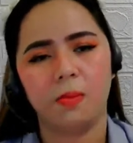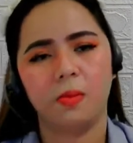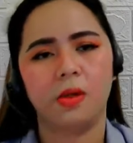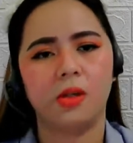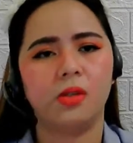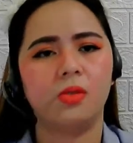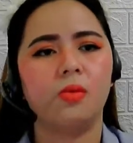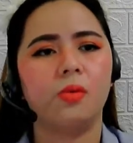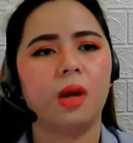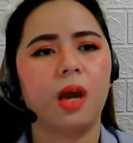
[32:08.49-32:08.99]

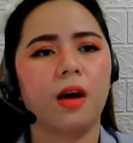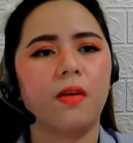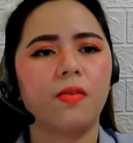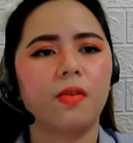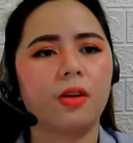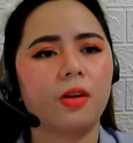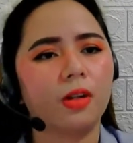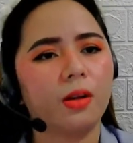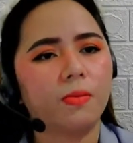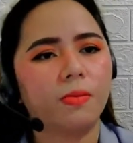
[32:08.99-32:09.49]
because we have
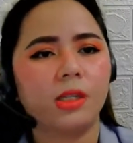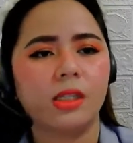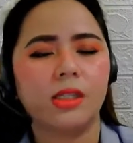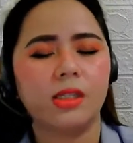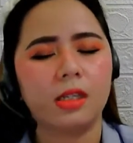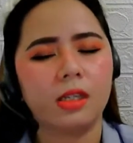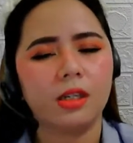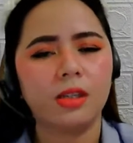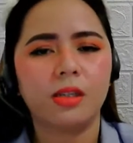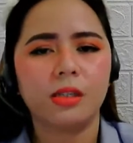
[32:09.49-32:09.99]
there the
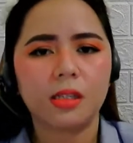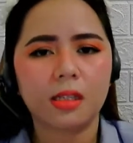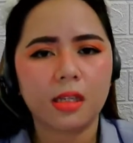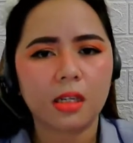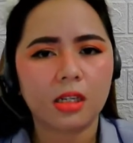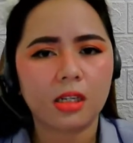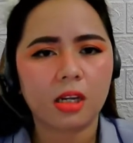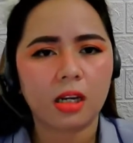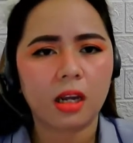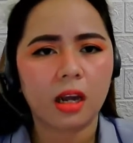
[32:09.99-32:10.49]
mysterious
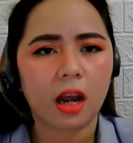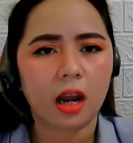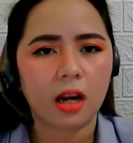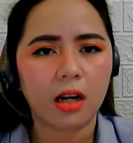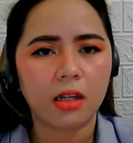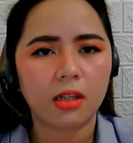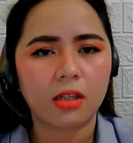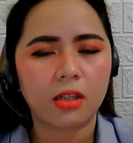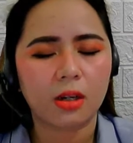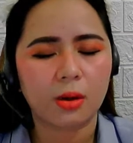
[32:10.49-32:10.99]
ninja
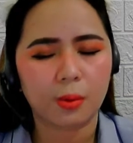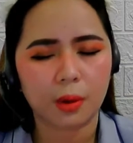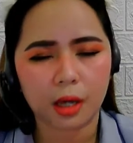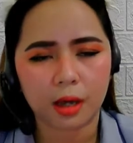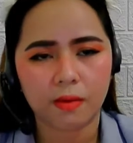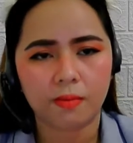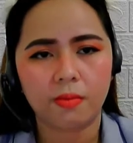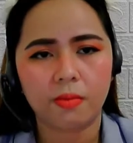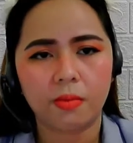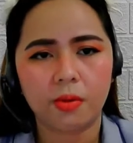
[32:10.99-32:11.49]
character, we
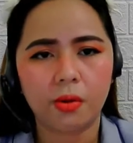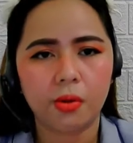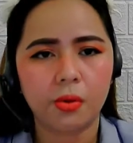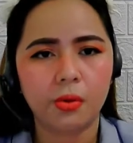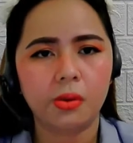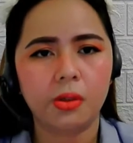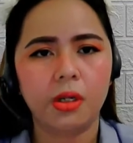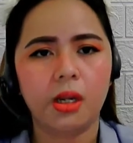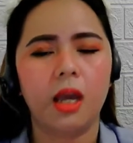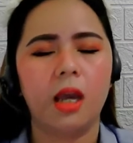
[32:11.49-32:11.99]
have
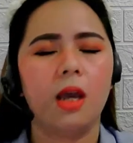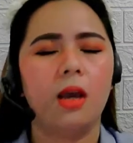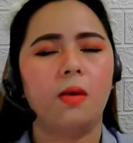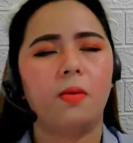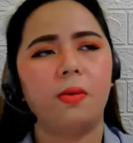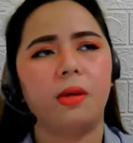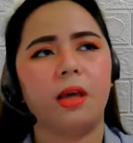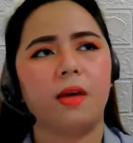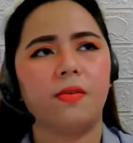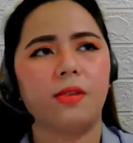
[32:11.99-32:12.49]
Moon,
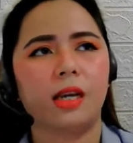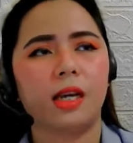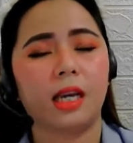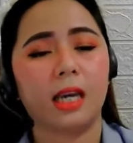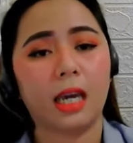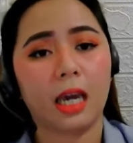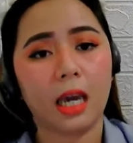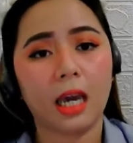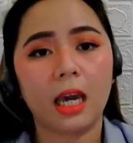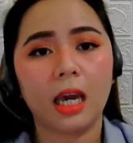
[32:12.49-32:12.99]
we have the
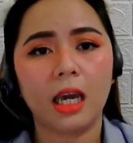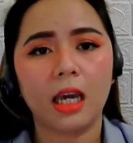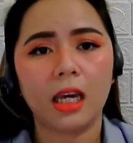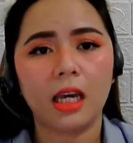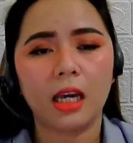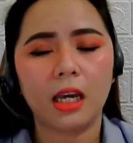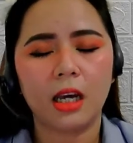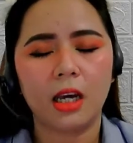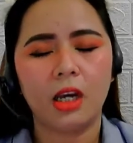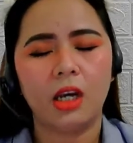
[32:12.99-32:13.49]

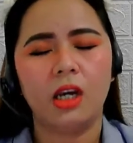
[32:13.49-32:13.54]
king,